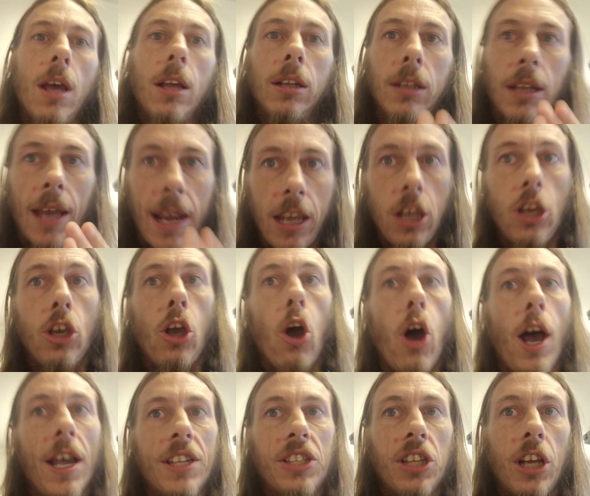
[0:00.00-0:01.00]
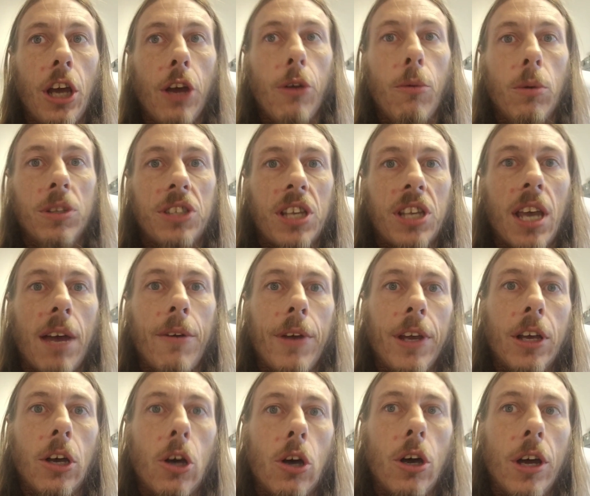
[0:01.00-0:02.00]
let you guys know what's going
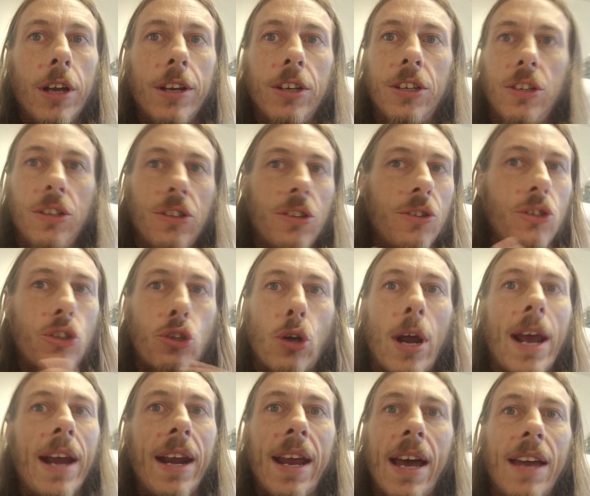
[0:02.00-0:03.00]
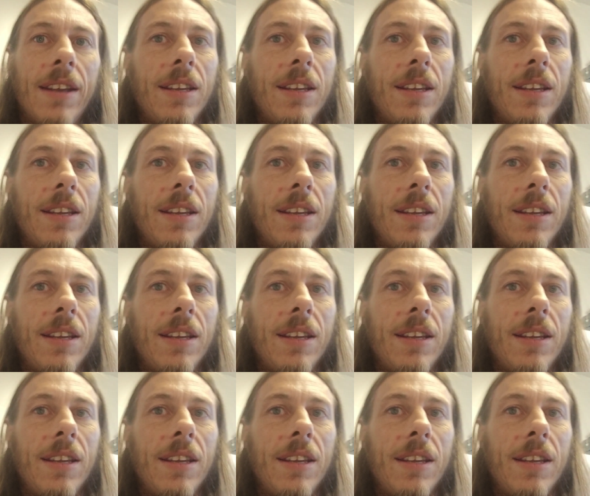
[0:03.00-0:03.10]
on straight out.